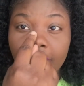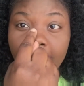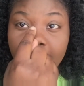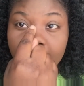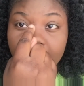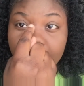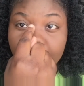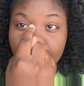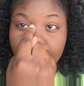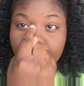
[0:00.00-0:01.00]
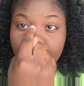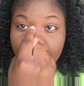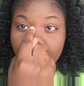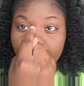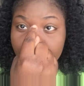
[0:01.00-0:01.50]
right here oh my
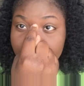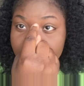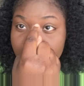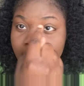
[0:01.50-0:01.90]
gosh